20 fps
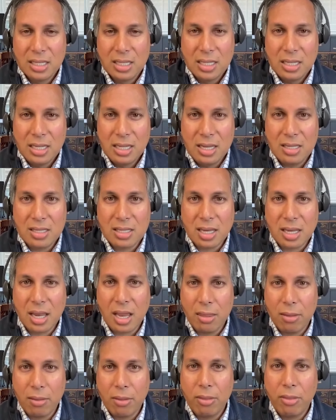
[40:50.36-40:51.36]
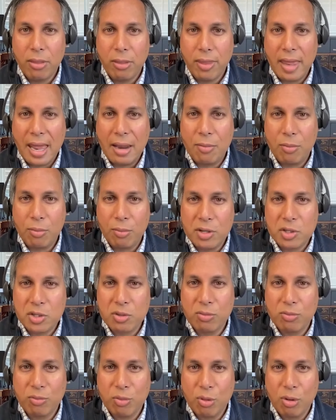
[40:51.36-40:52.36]
is th- that
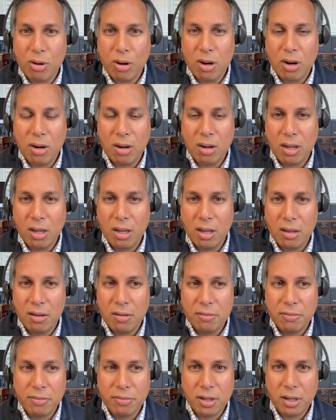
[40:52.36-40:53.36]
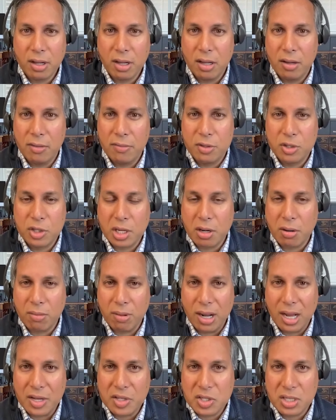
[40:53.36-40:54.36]
reservoir of, of
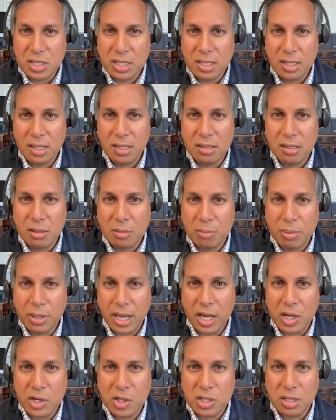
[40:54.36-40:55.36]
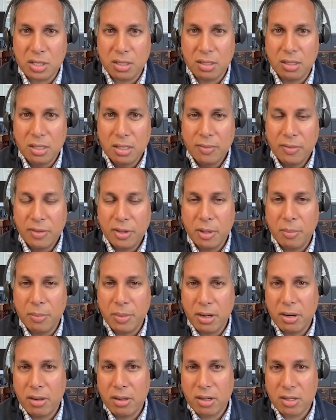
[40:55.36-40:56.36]
generosity and compassion that
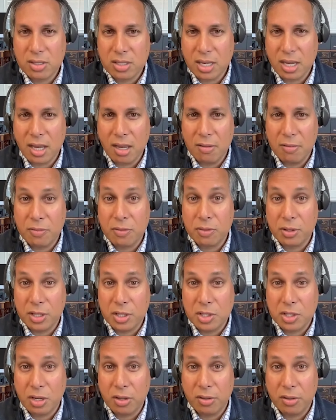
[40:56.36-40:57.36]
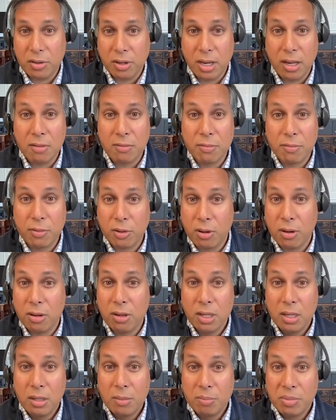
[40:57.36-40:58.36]
Americans have for each other and for
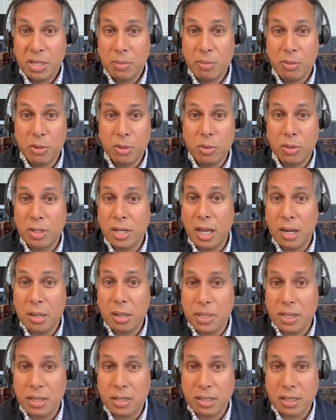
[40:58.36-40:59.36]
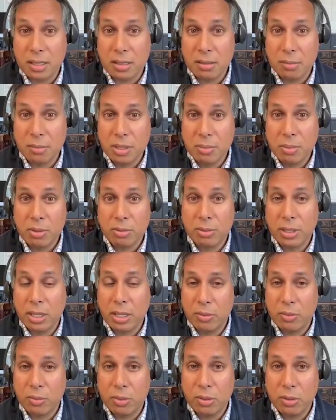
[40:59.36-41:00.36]
people who are not American, people around
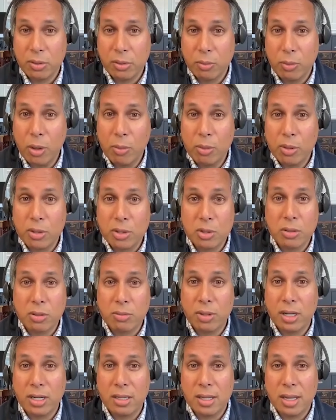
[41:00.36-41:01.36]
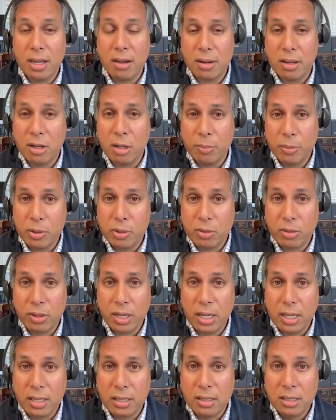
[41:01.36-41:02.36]
the world. That what we're doing right now to help
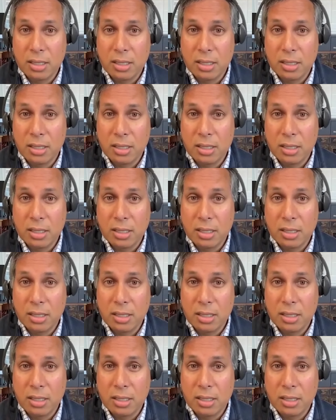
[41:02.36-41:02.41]
Ukraine